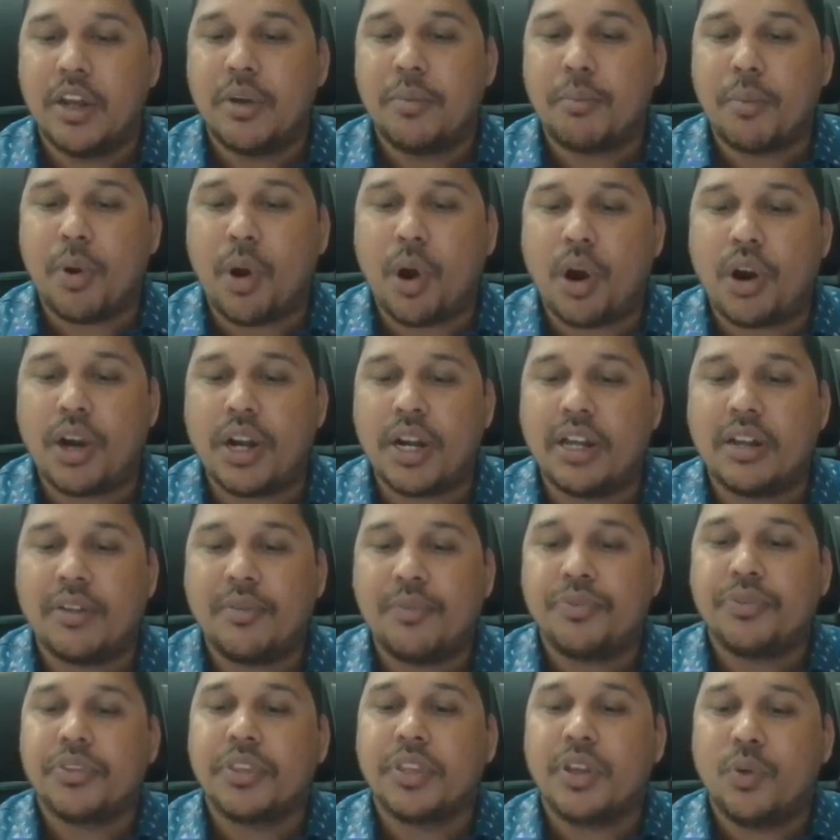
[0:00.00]
mod
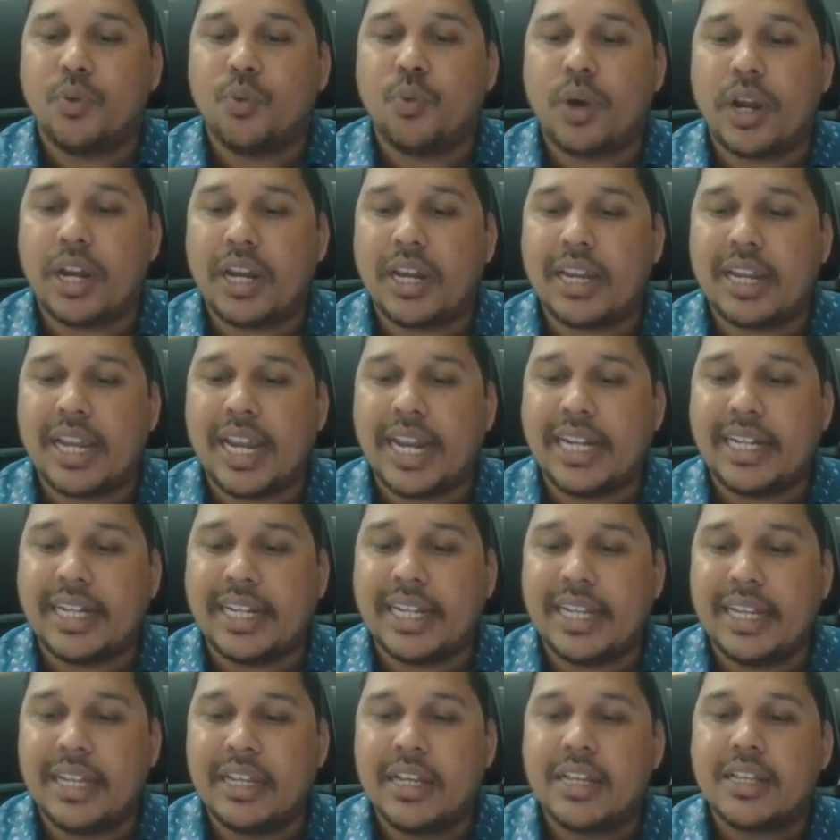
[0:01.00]

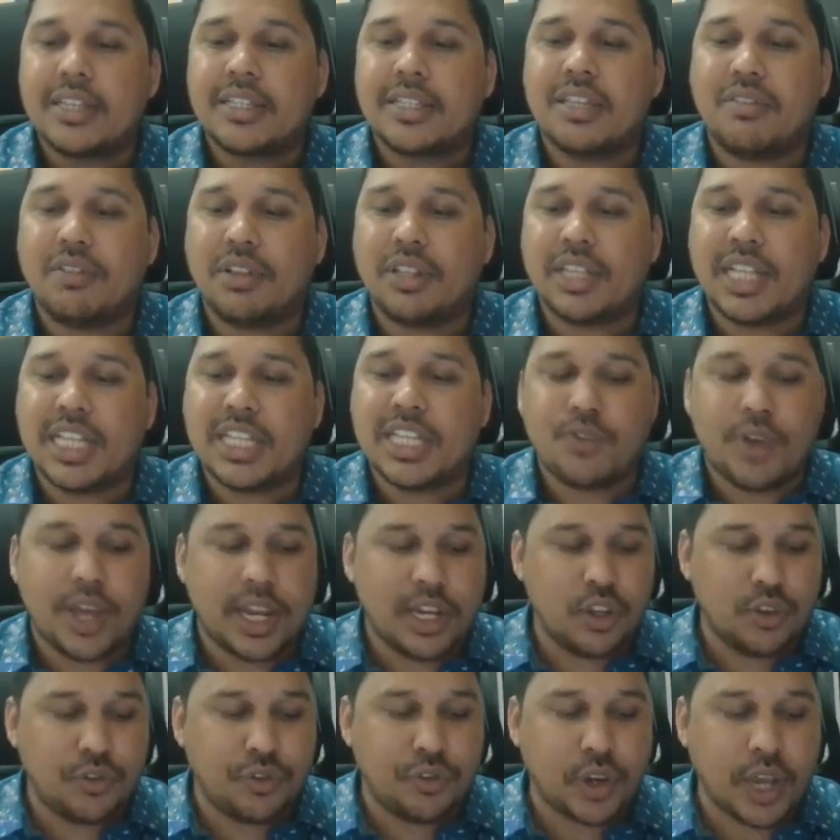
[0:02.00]
187. This value,
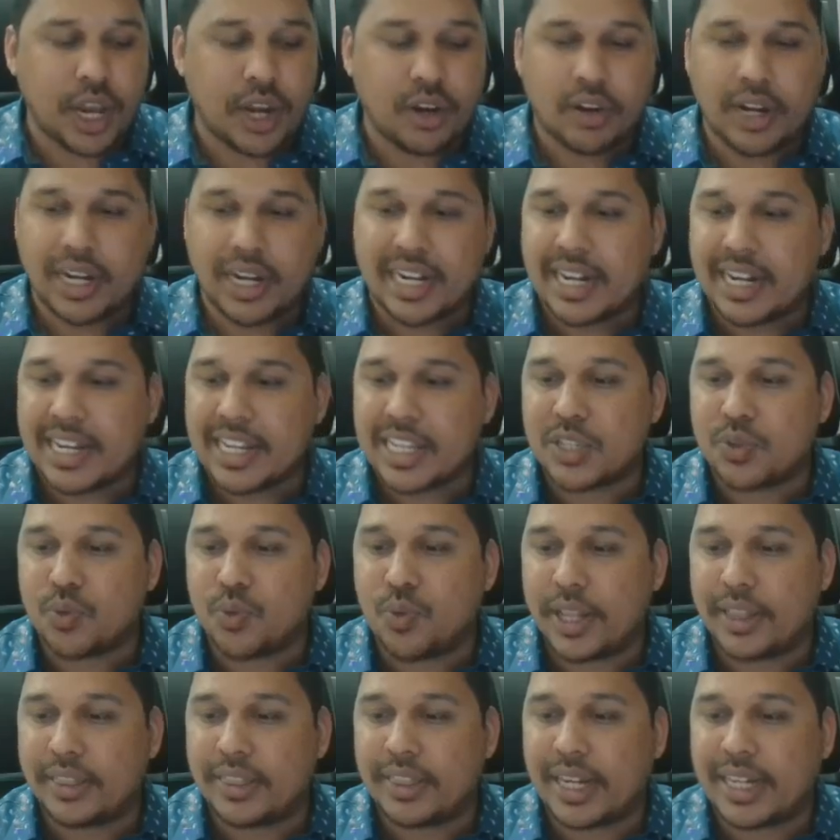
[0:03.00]
if you calculate, it is
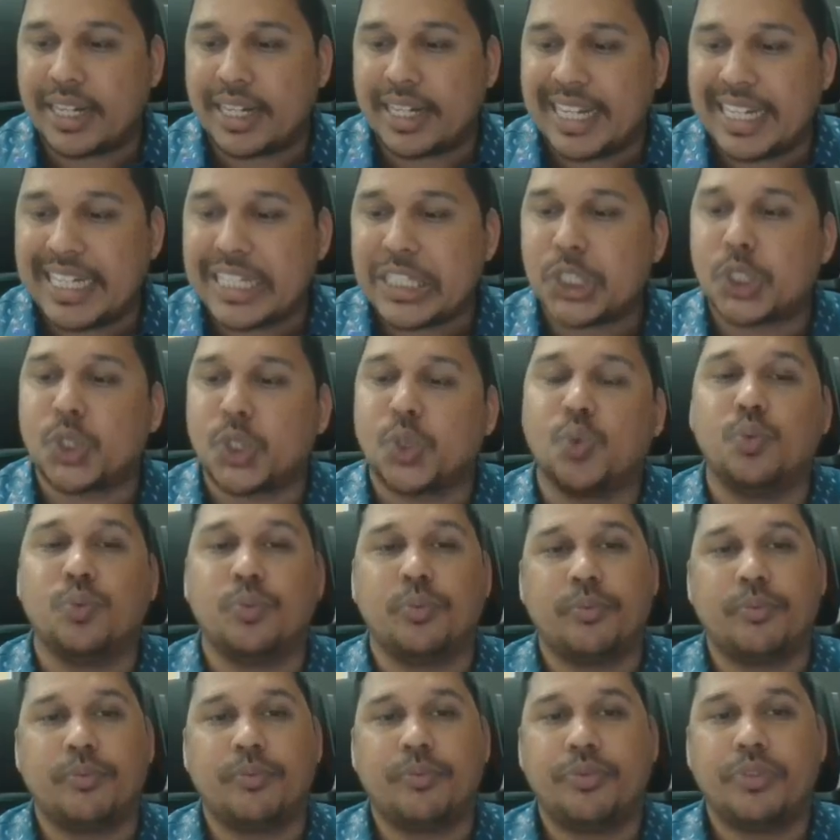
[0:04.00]
132.
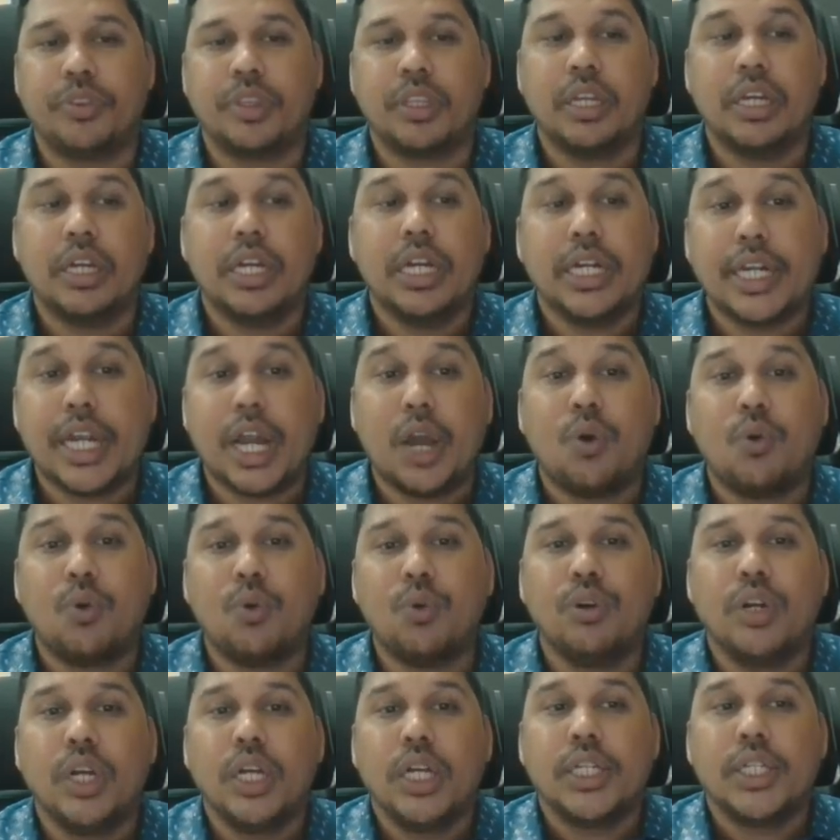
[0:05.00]

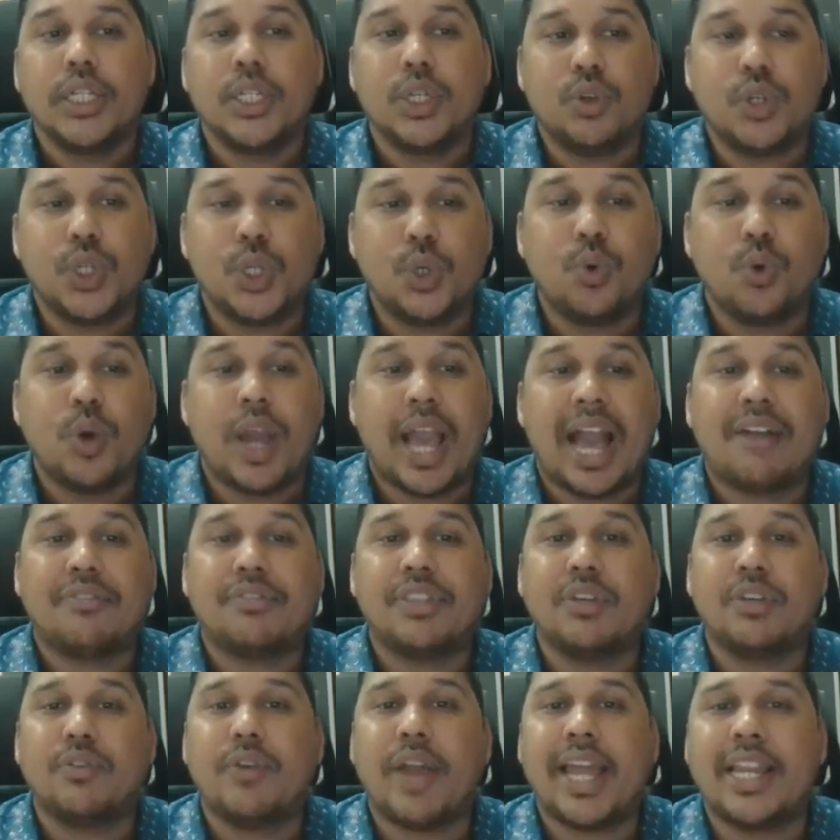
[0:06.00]
Now you have
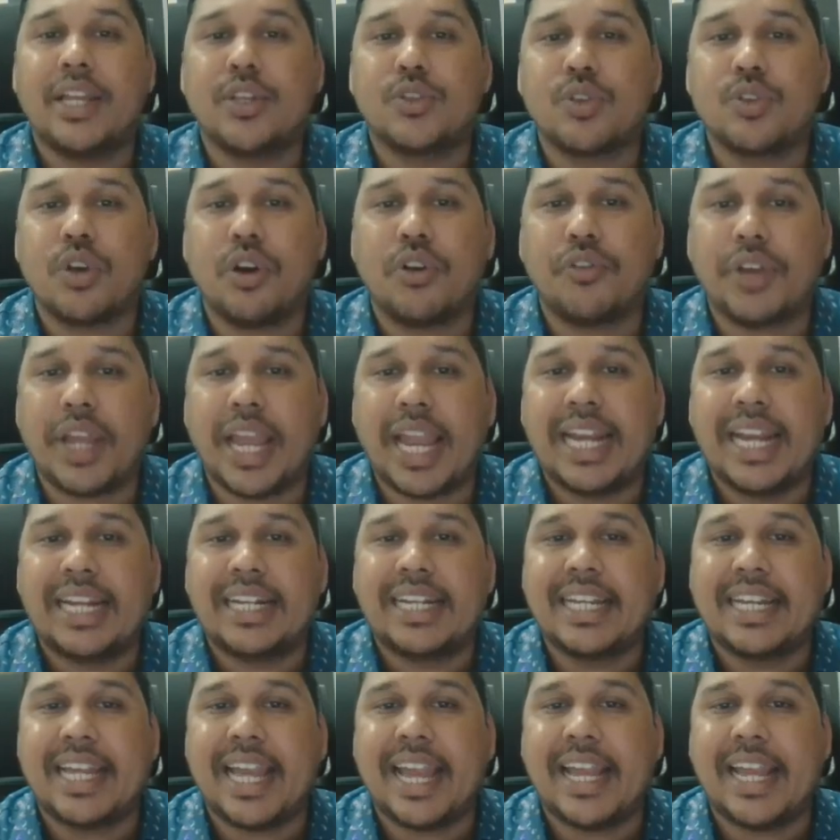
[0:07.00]
the values of
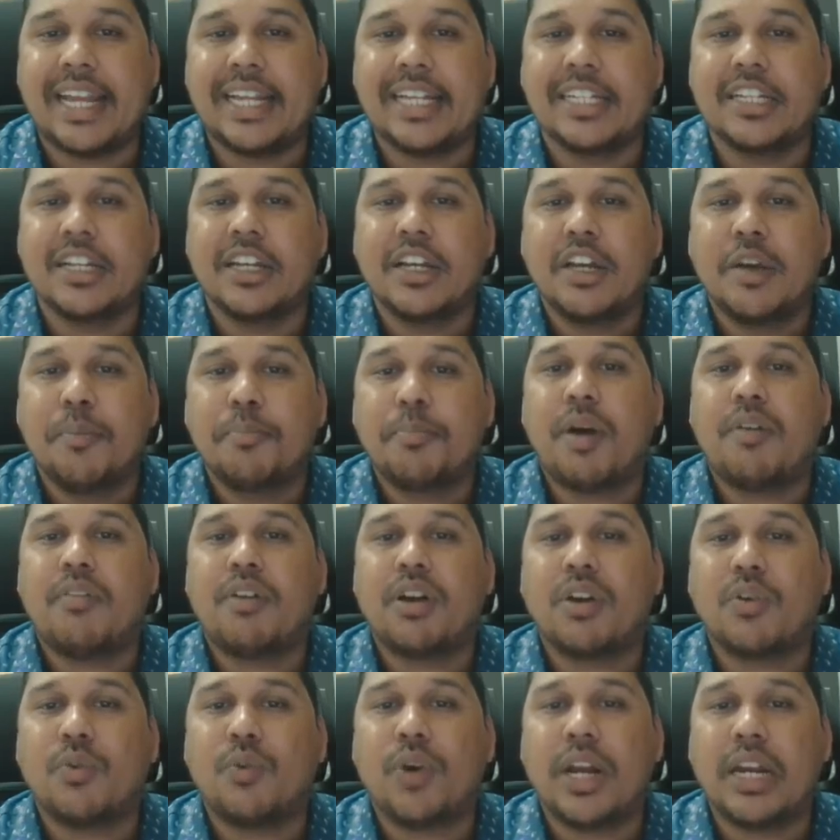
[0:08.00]
88 power
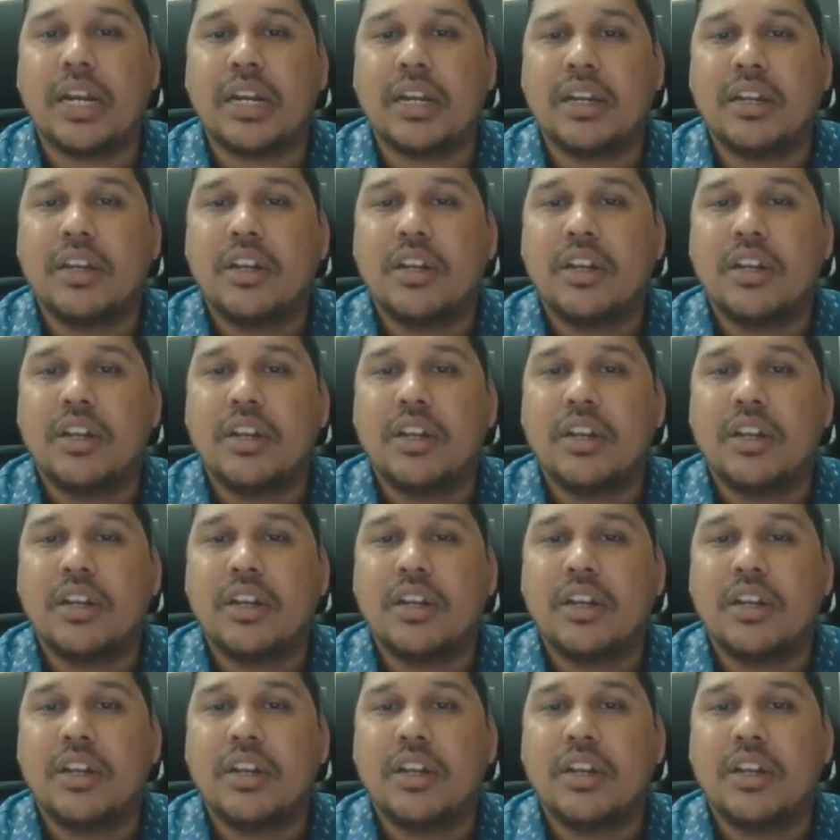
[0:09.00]
1